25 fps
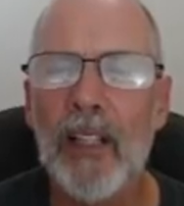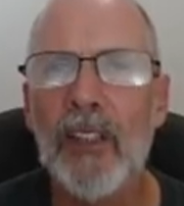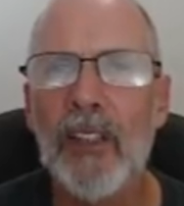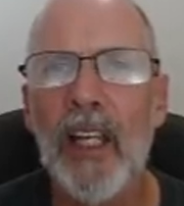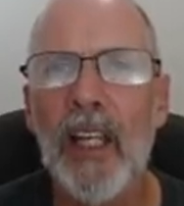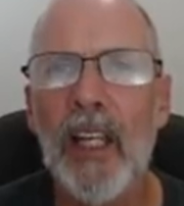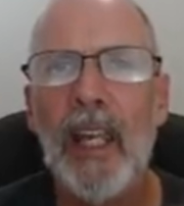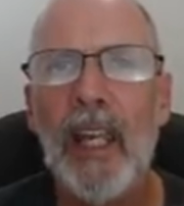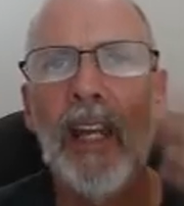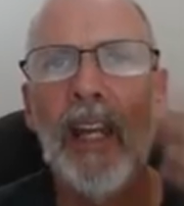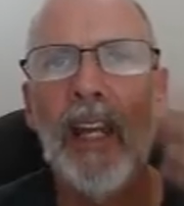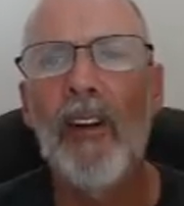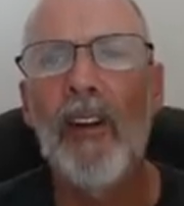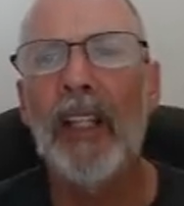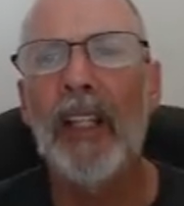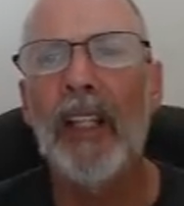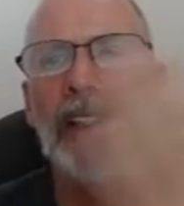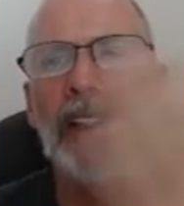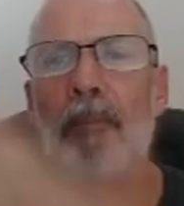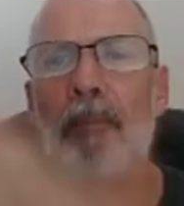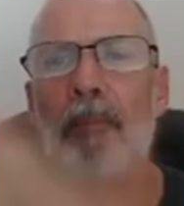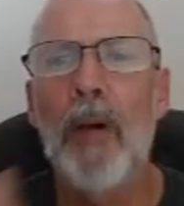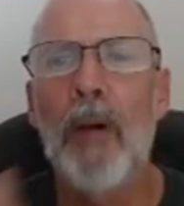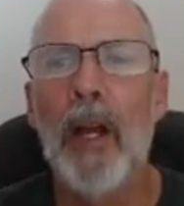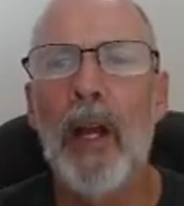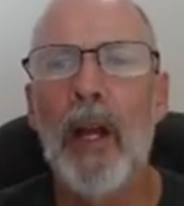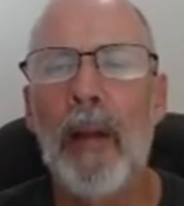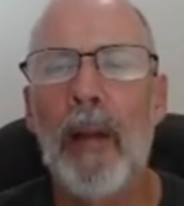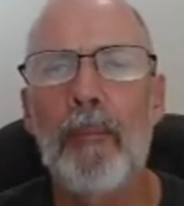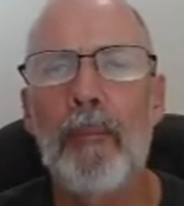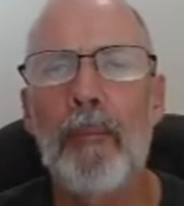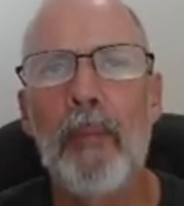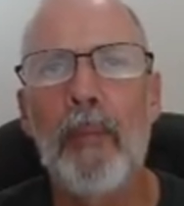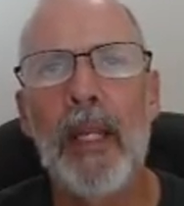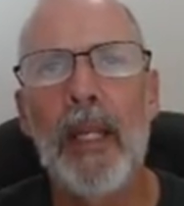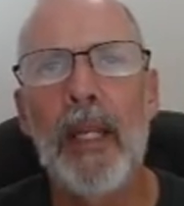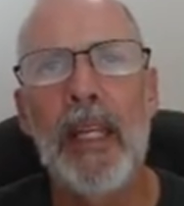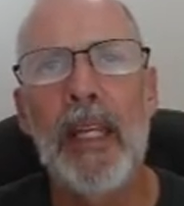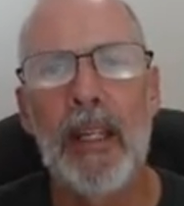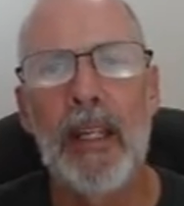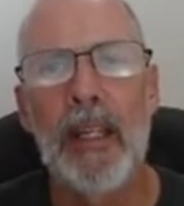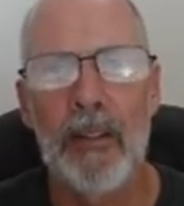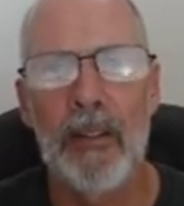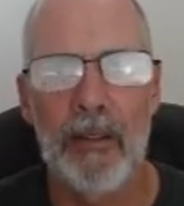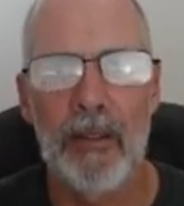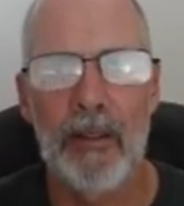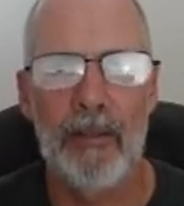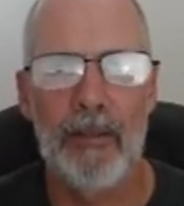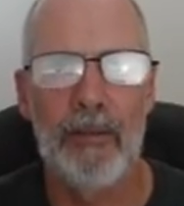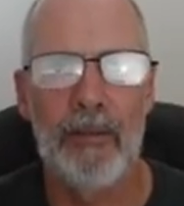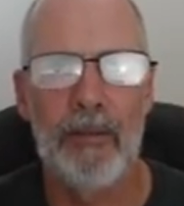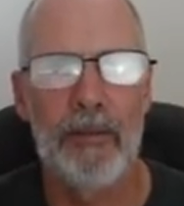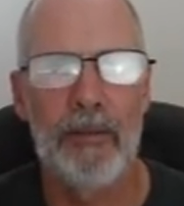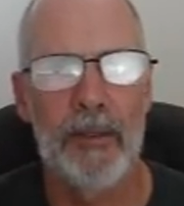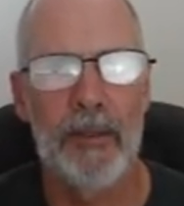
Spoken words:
answer. Here it's my opinion.